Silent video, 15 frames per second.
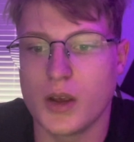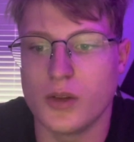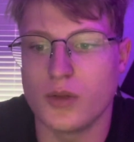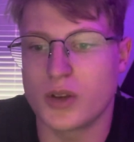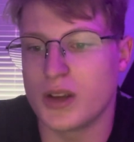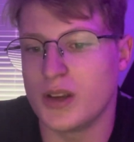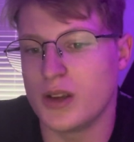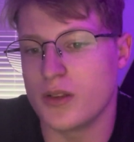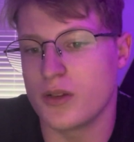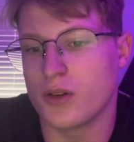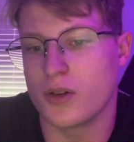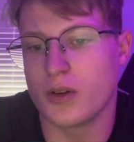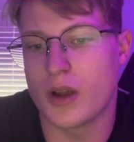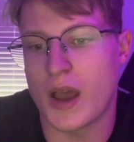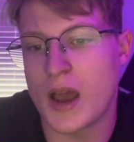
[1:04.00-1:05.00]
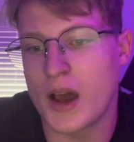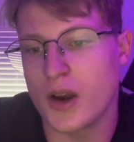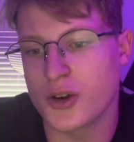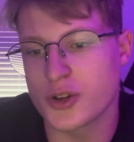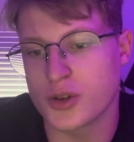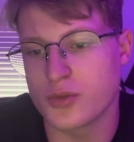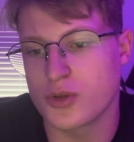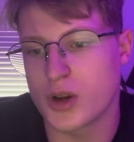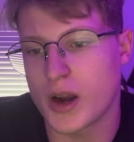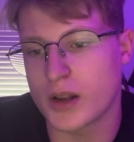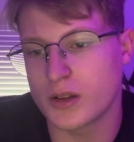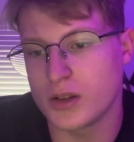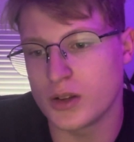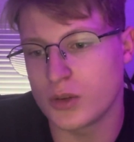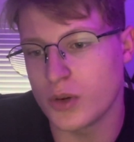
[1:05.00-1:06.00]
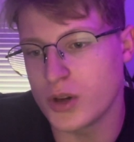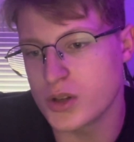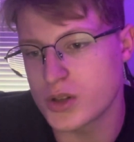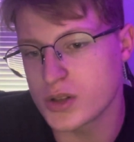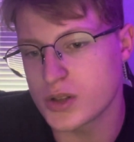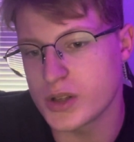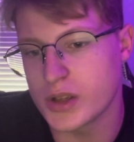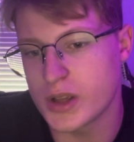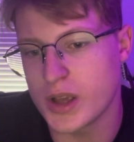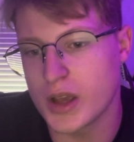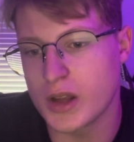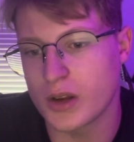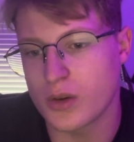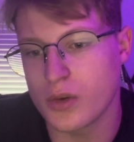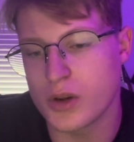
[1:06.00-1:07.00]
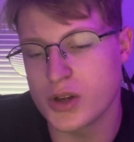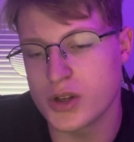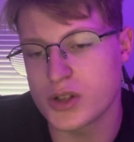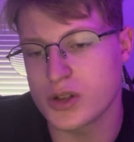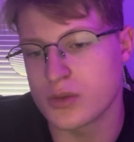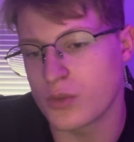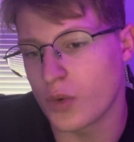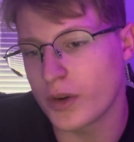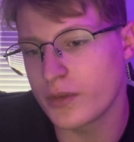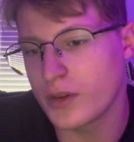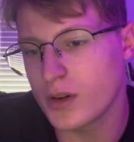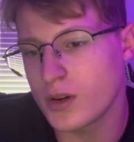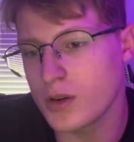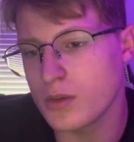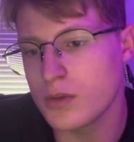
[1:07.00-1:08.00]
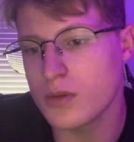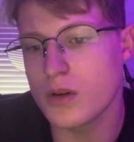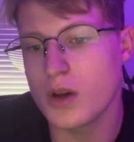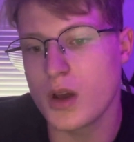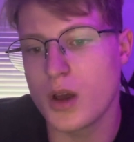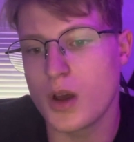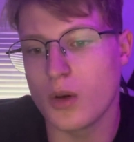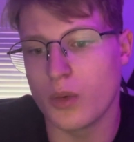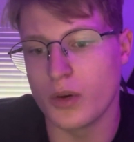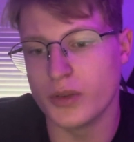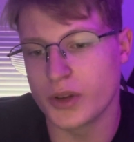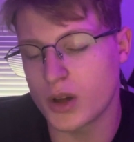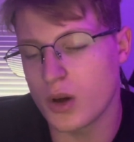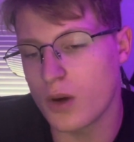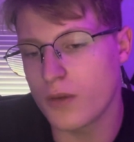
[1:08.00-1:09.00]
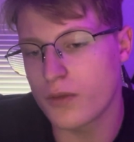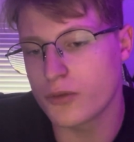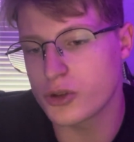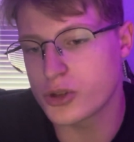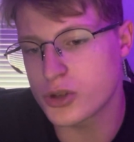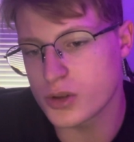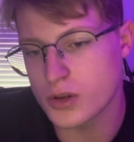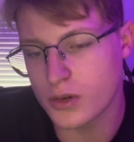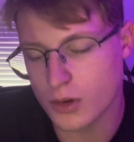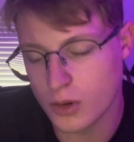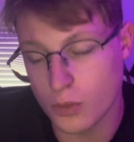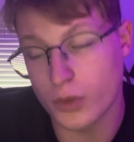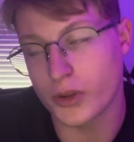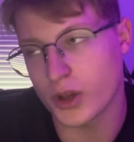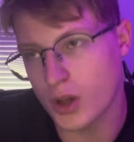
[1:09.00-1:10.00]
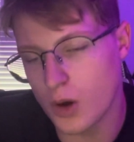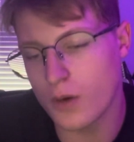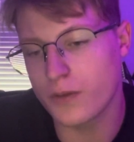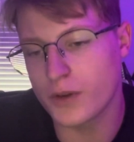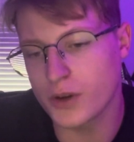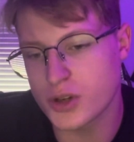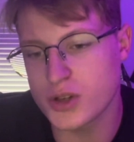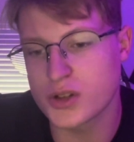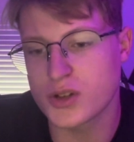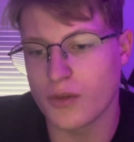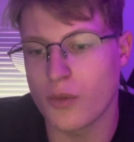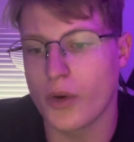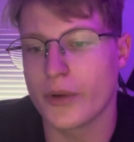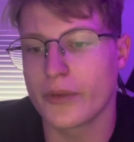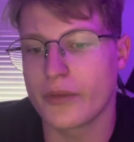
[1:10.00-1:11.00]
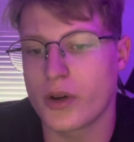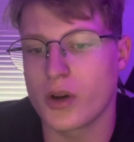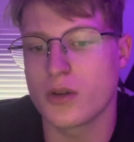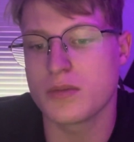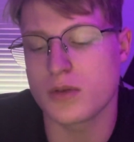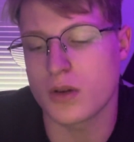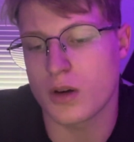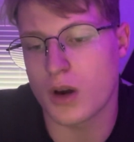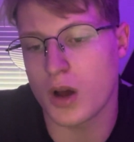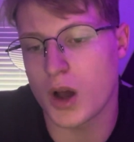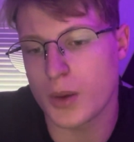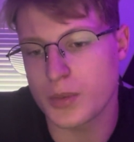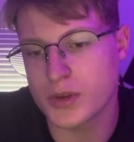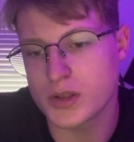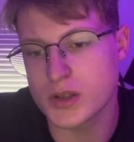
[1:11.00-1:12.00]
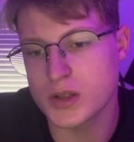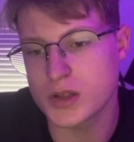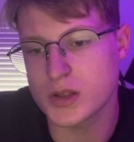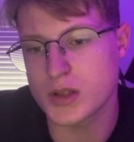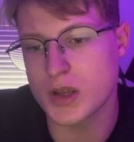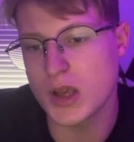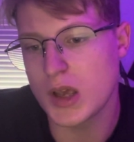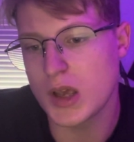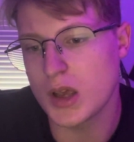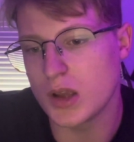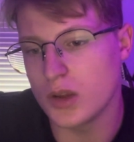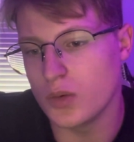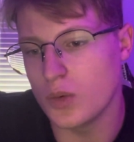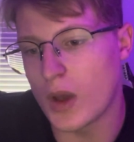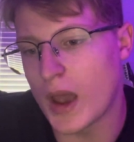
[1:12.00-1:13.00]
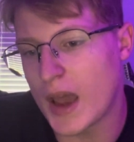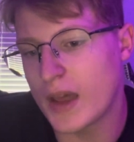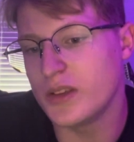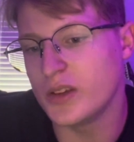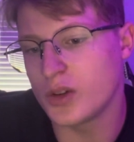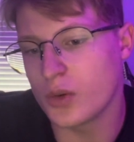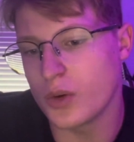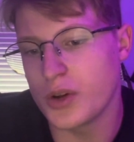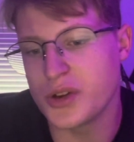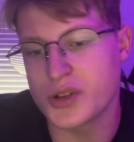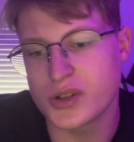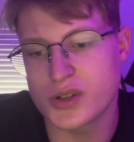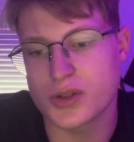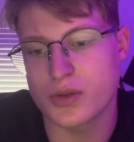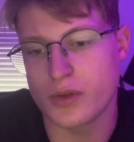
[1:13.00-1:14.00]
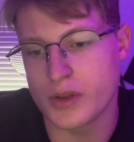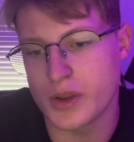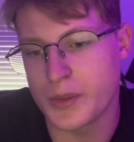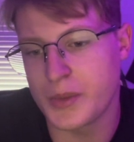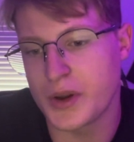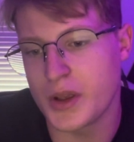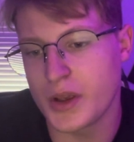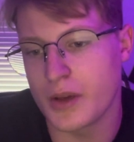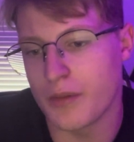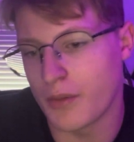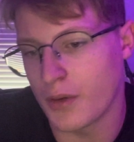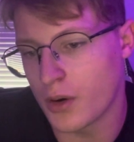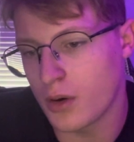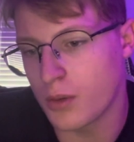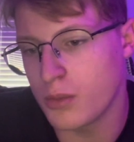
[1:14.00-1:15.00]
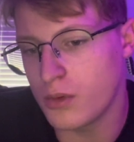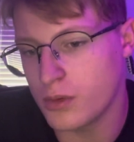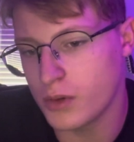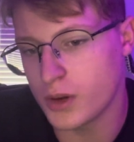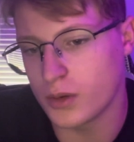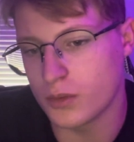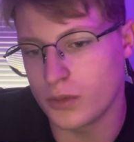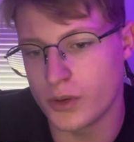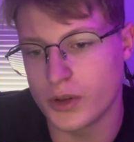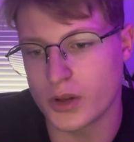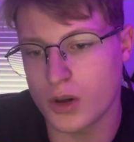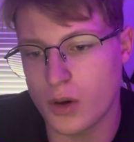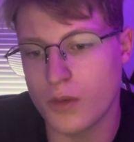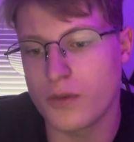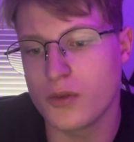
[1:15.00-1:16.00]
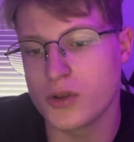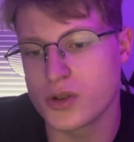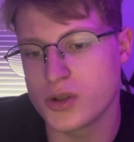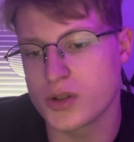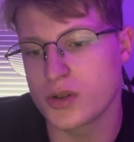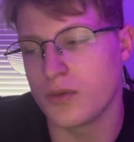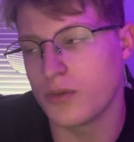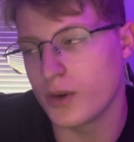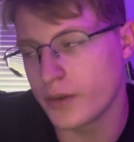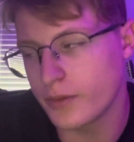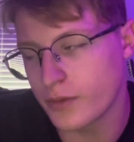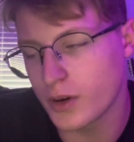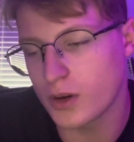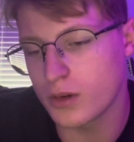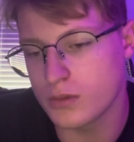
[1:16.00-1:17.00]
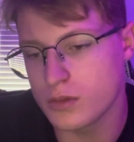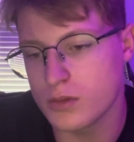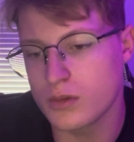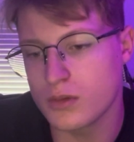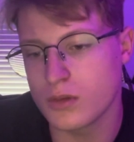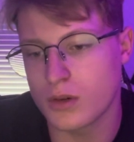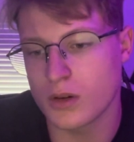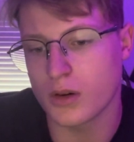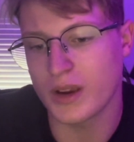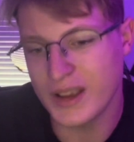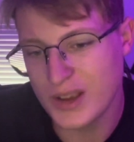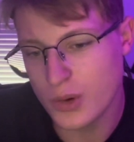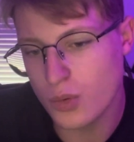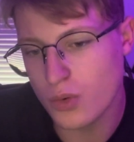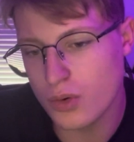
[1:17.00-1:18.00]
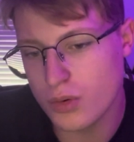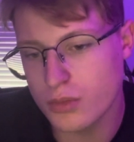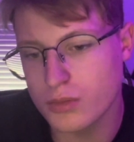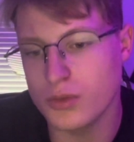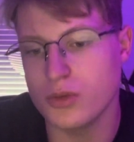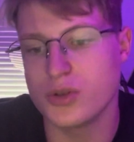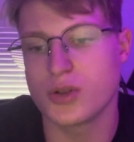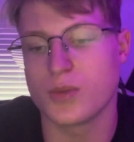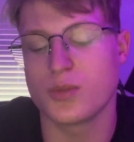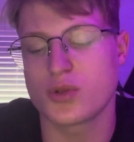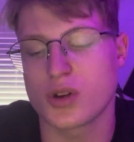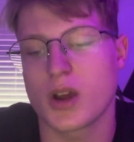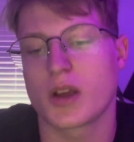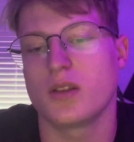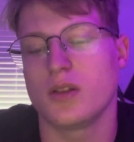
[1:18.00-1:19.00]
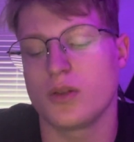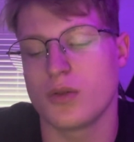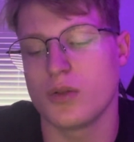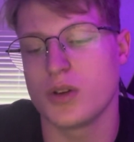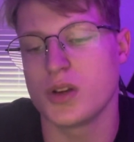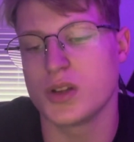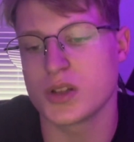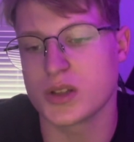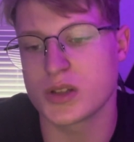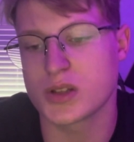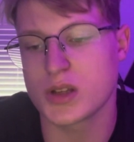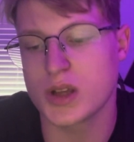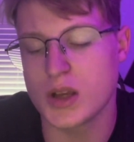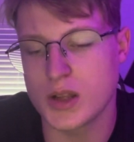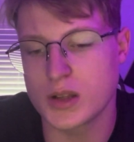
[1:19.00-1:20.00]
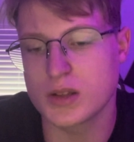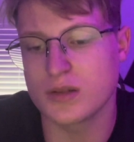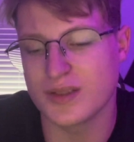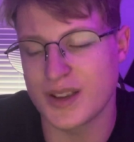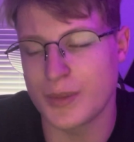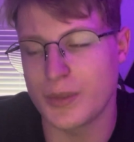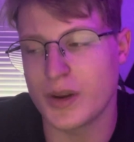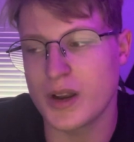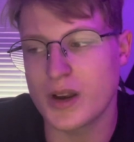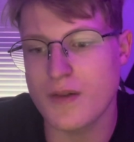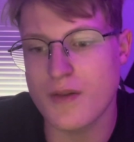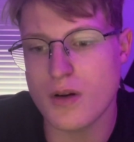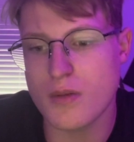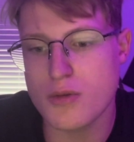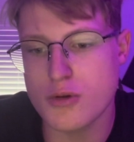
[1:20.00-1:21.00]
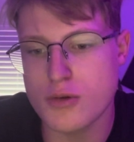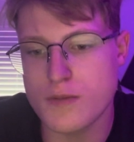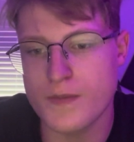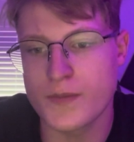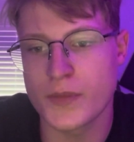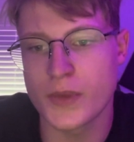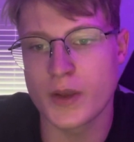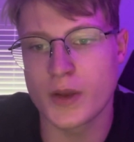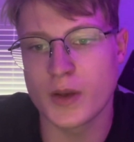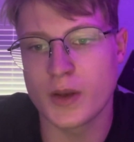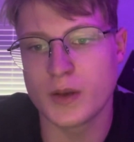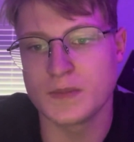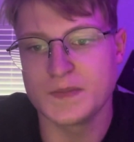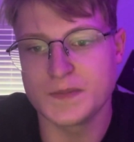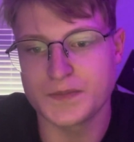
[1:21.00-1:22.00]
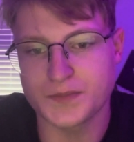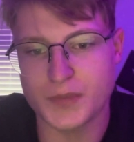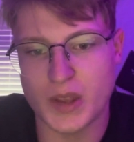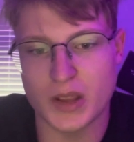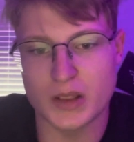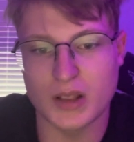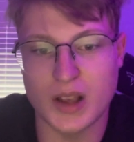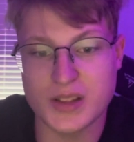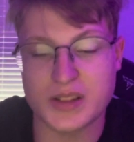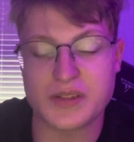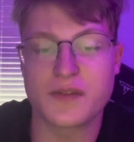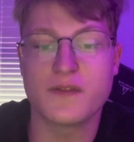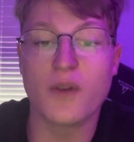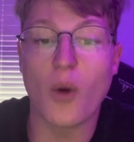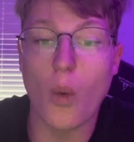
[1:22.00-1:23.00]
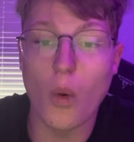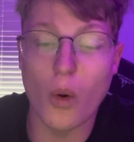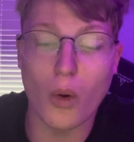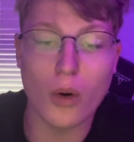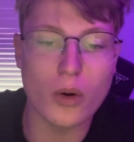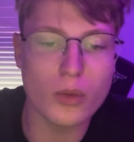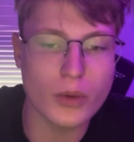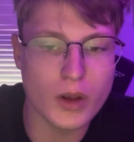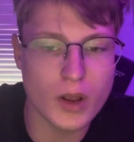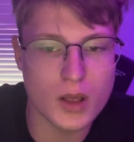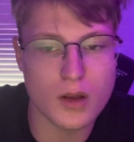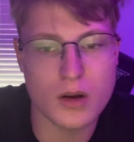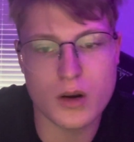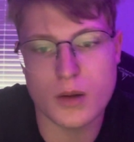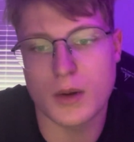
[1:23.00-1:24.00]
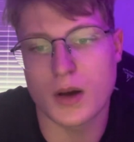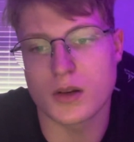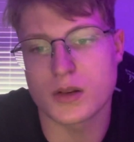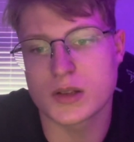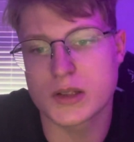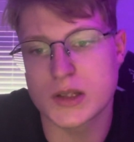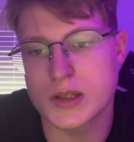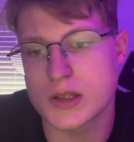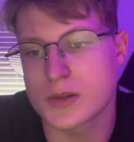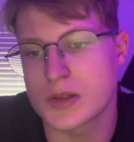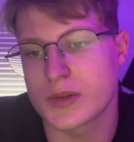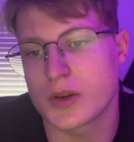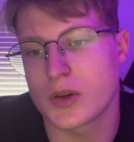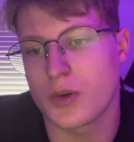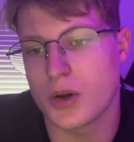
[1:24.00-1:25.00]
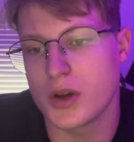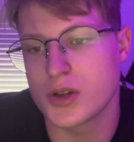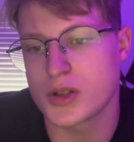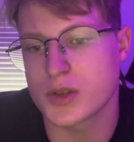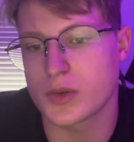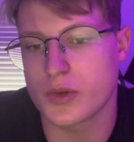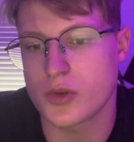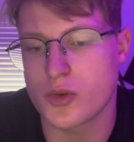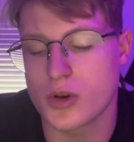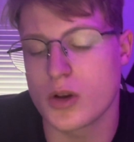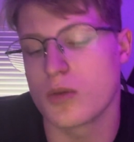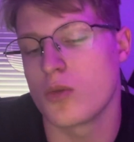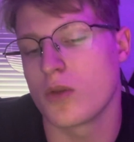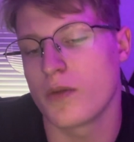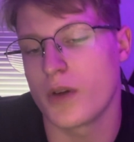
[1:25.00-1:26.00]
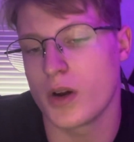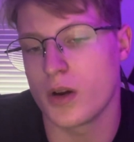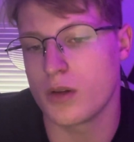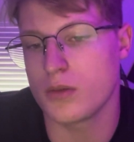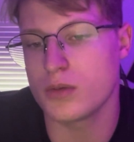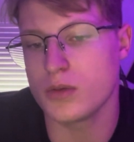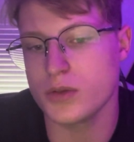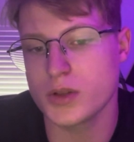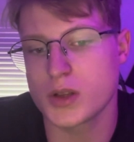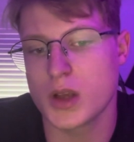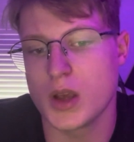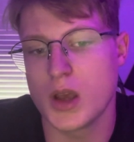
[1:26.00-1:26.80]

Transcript: You can either add or subtract the equations to get an equation in one variable. When the coefficients of one variable are opposites, you add the equations to eliminate a variable, and when the coefficients of one variable are equal, you subtract the equations to eliminate a variable. In Lesson 4, we learned about systems of equations with three or more variables.